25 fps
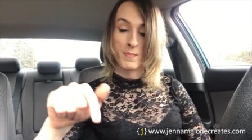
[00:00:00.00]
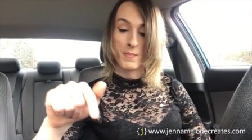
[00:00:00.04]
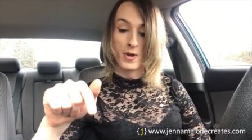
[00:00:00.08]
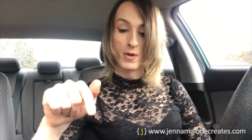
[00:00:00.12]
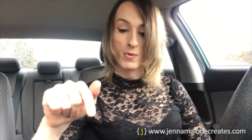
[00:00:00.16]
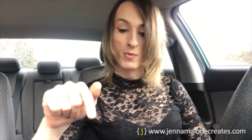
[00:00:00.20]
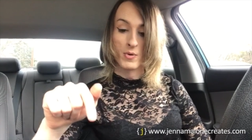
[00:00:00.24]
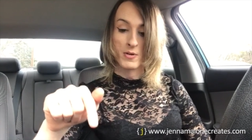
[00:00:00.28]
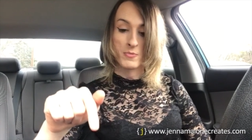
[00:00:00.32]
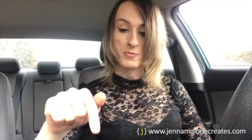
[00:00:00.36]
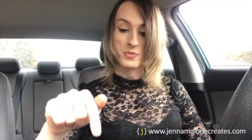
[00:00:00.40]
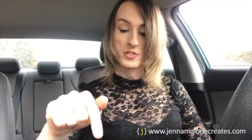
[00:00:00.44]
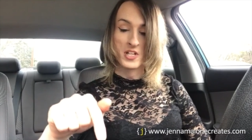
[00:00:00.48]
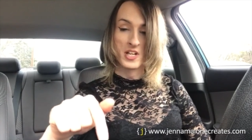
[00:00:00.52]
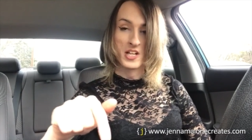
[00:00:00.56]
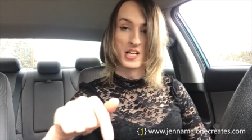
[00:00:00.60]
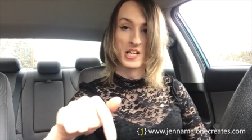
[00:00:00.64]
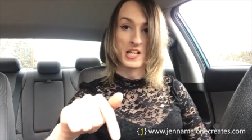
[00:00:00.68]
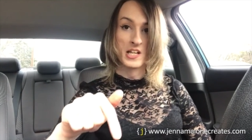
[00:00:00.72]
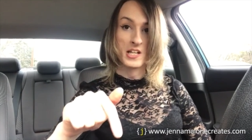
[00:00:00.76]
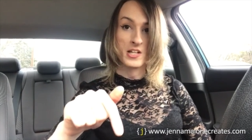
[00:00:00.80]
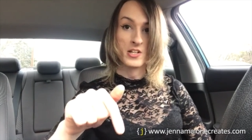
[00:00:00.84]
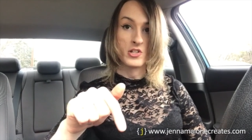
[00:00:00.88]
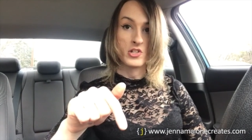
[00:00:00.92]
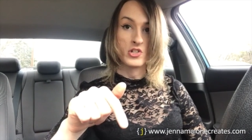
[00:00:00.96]
My
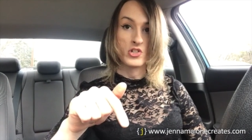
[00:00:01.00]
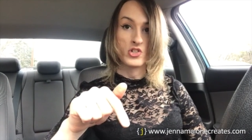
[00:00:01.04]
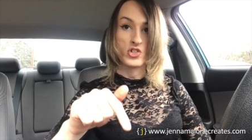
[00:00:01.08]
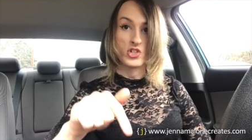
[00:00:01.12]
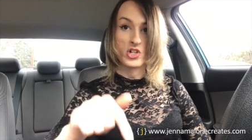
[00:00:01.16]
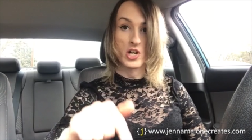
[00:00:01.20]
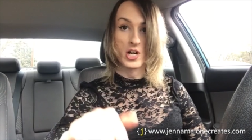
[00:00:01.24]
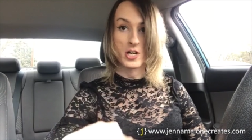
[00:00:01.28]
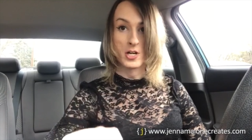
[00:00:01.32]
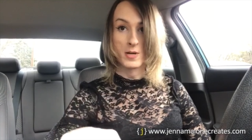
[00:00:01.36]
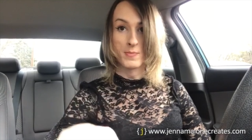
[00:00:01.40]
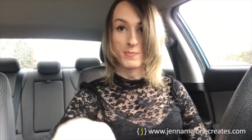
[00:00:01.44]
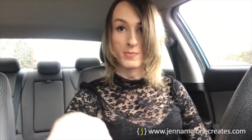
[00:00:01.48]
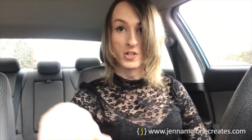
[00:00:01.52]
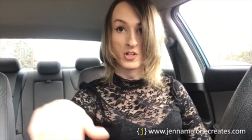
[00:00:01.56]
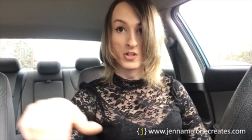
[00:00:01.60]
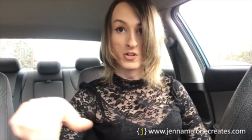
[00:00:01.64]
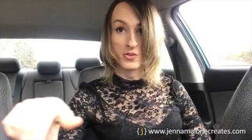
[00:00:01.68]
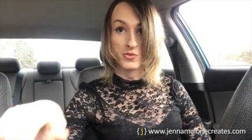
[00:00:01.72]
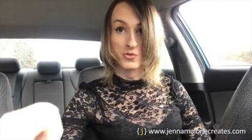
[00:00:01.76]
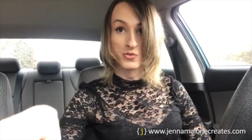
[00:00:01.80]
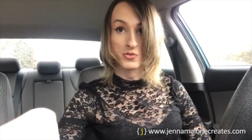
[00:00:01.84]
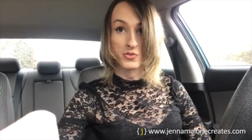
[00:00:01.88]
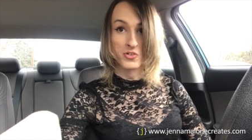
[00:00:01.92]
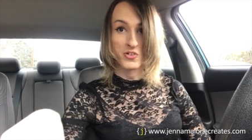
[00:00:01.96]
website is jenna
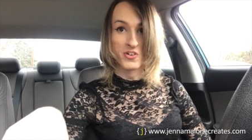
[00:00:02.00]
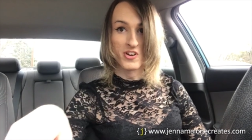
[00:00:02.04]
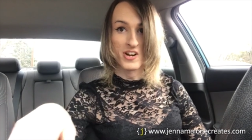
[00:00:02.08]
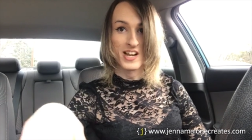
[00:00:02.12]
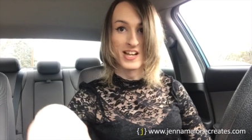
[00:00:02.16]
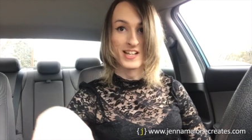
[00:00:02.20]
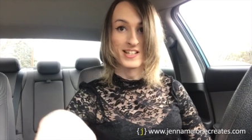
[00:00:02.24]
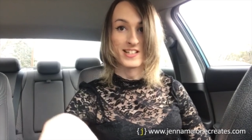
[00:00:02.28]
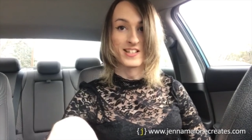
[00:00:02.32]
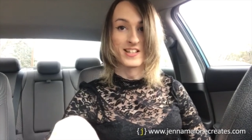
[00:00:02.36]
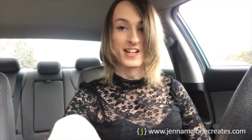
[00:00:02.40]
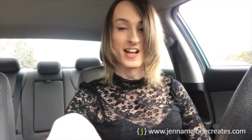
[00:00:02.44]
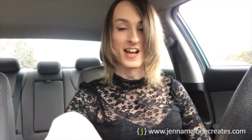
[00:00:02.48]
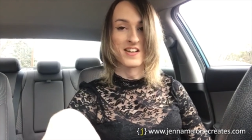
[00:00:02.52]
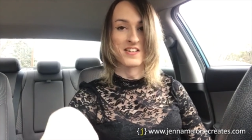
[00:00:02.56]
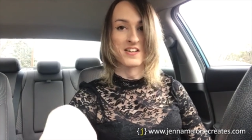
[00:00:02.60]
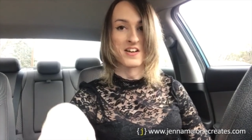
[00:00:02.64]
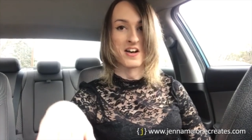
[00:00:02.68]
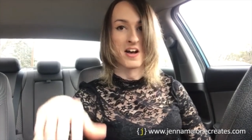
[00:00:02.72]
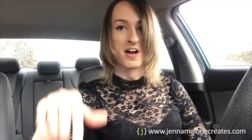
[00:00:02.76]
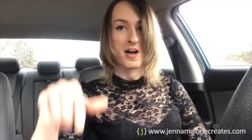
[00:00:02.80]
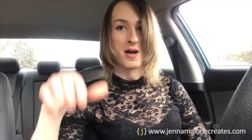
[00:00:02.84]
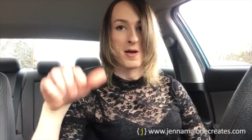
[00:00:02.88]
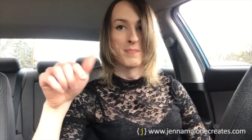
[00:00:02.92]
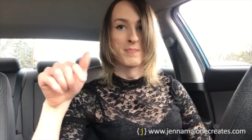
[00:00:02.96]
malone creates dot
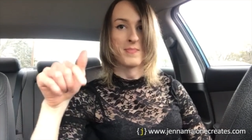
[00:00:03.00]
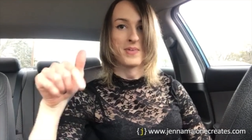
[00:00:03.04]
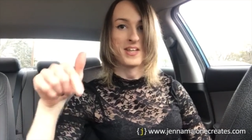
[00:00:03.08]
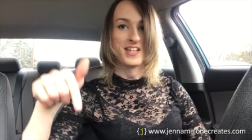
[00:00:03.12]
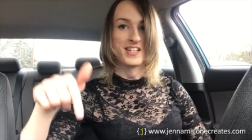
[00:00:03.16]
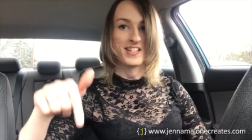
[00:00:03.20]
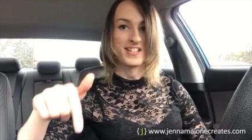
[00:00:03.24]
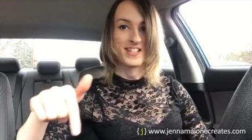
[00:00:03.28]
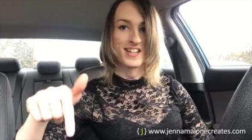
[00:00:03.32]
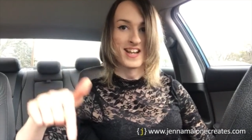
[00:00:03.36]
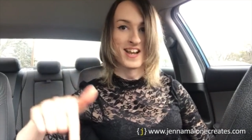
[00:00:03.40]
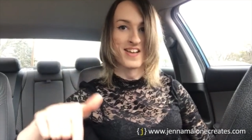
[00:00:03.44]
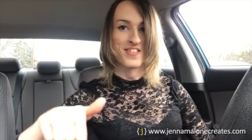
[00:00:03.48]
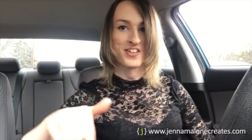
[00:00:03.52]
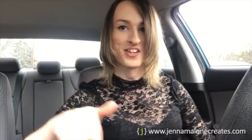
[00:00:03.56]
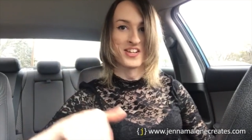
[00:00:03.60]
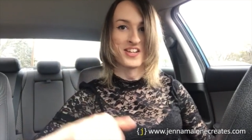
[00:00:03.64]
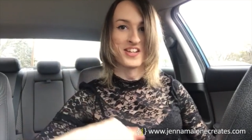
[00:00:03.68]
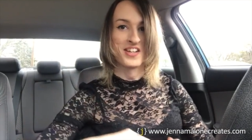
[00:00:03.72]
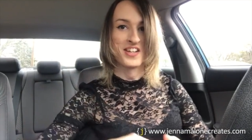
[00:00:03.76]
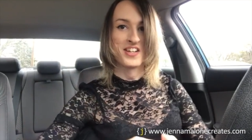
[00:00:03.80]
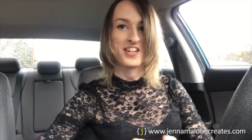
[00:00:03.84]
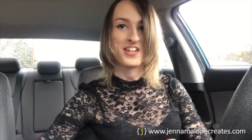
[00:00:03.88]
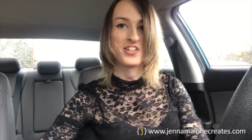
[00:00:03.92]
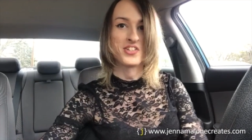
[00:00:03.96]
com. It's down
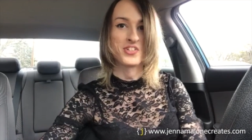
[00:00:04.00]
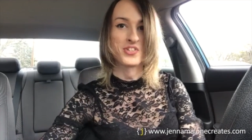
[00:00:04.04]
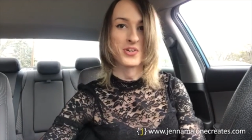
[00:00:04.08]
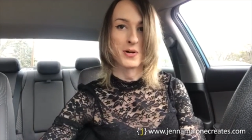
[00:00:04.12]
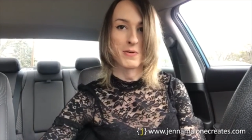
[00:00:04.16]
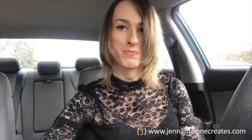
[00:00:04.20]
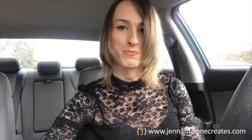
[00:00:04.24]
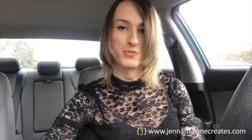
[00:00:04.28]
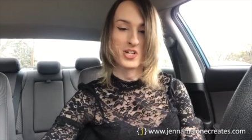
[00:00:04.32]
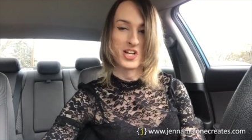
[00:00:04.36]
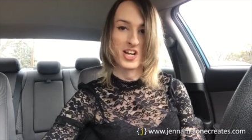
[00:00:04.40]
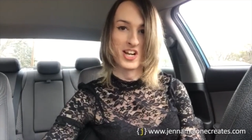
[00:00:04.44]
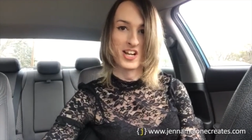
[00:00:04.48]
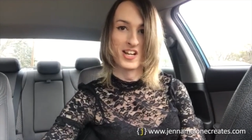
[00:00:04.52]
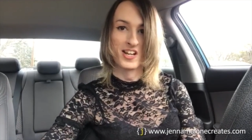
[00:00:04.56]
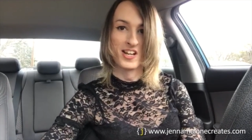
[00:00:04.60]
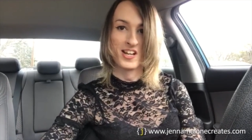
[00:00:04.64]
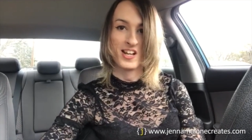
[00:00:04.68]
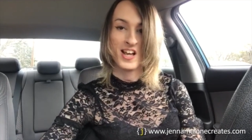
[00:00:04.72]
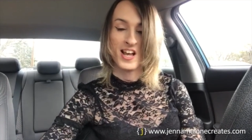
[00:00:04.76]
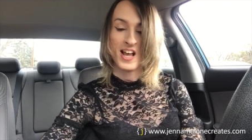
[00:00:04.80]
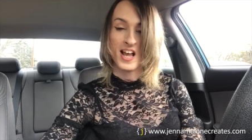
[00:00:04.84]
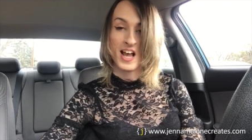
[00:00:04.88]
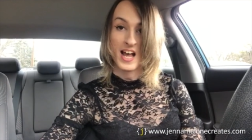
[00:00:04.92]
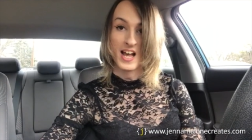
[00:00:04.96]
in the
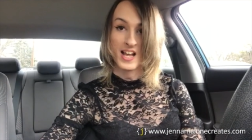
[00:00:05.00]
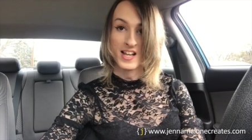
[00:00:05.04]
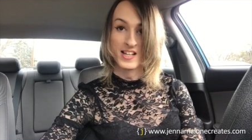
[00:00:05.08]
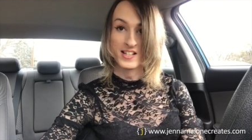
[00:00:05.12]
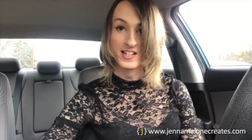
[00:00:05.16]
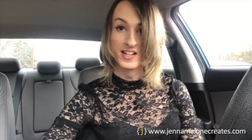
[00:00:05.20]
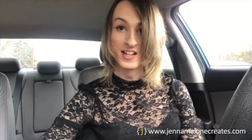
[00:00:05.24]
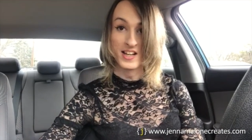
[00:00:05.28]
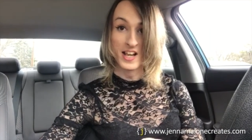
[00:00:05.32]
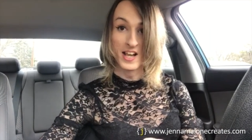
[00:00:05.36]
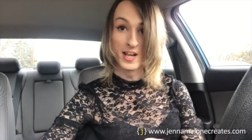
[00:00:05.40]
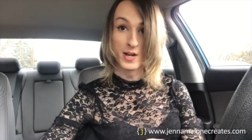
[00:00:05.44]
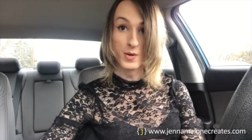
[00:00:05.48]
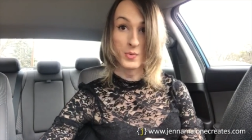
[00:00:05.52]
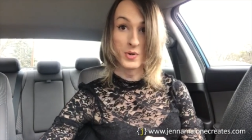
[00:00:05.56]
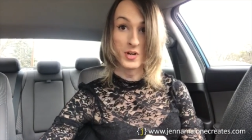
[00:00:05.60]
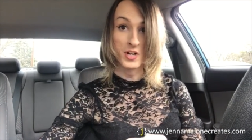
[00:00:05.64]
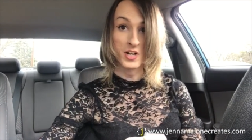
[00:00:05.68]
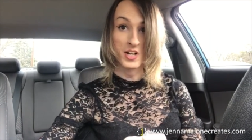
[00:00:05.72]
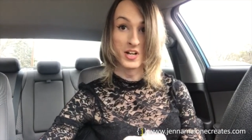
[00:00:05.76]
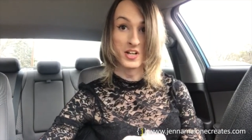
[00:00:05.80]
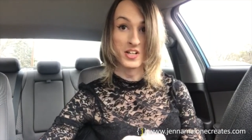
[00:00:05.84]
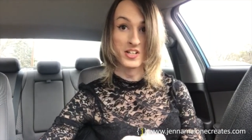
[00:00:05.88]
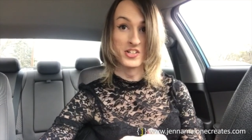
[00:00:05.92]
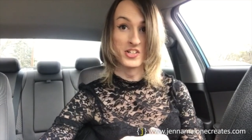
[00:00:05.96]
description. And today
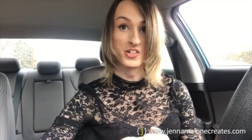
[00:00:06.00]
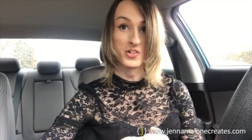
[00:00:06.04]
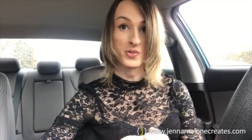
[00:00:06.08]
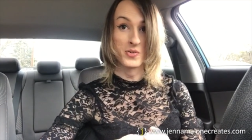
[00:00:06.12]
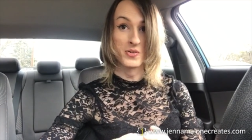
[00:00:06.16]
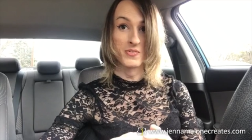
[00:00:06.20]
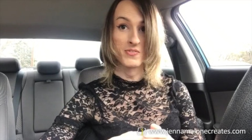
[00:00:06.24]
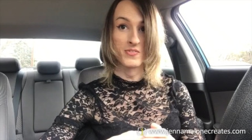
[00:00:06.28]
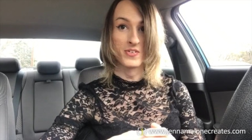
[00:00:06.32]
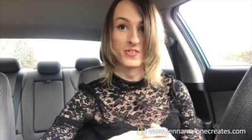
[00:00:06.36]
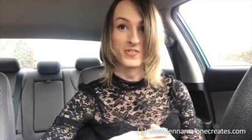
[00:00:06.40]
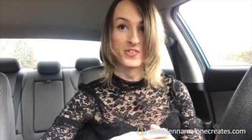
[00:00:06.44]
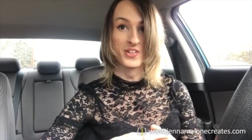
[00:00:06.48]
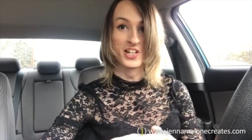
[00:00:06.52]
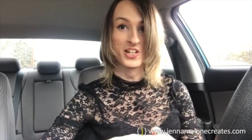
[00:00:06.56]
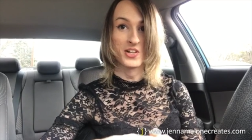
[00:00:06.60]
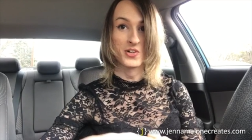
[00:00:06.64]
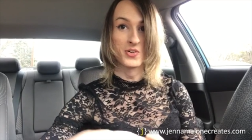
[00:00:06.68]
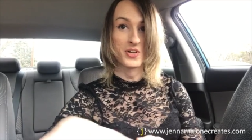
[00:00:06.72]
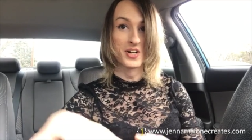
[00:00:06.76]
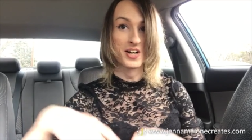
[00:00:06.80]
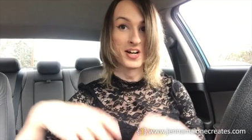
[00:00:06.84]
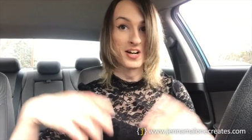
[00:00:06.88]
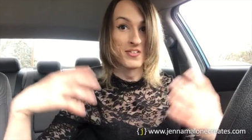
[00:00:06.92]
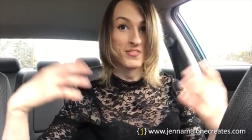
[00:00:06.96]
we're going to do a
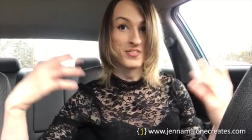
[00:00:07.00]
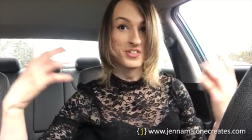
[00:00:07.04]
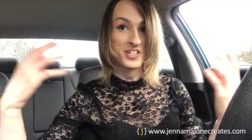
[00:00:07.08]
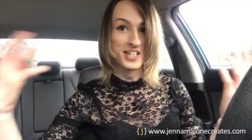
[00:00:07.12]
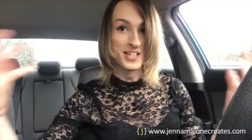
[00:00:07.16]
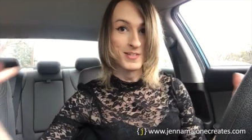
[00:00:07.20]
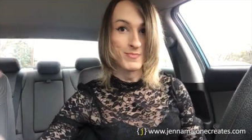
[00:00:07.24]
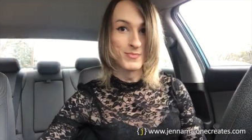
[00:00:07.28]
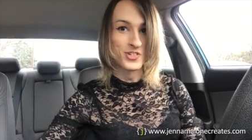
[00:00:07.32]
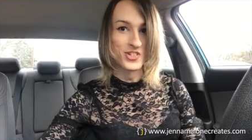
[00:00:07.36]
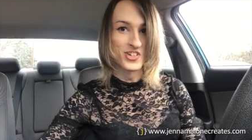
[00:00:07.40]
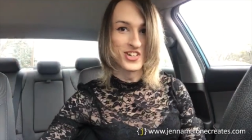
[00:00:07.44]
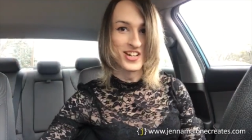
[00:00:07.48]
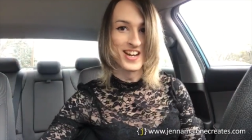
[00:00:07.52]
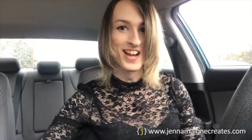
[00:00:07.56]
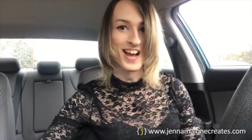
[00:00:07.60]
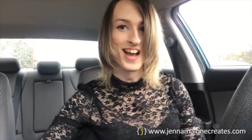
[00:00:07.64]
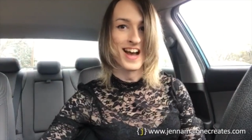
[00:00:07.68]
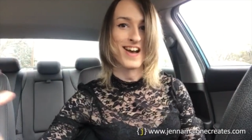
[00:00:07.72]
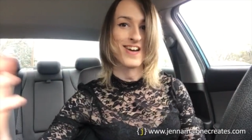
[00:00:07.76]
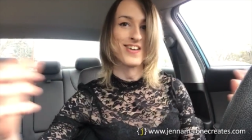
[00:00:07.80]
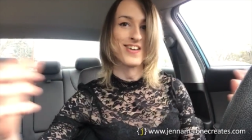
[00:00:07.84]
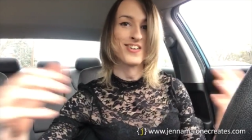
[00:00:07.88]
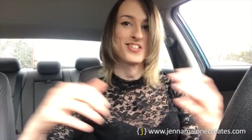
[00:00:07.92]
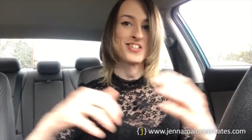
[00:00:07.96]
review of Team
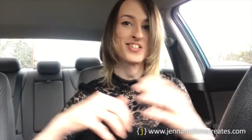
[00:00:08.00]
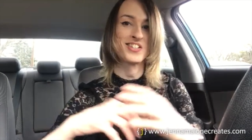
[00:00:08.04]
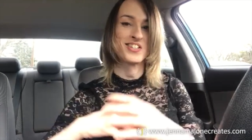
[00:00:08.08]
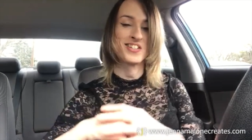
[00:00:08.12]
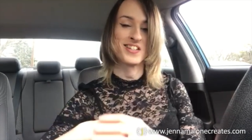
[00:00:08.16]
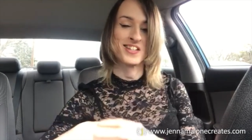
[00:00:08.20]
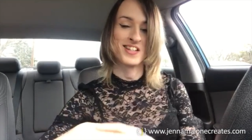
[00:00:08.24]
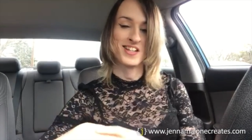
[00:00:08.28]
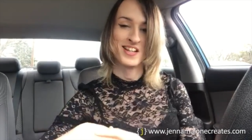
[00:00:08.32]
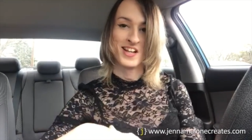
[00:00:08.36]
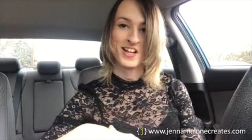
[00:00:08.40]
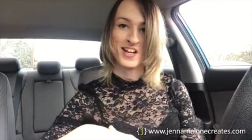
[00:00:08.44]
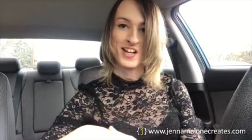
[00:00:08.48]
Treehouse.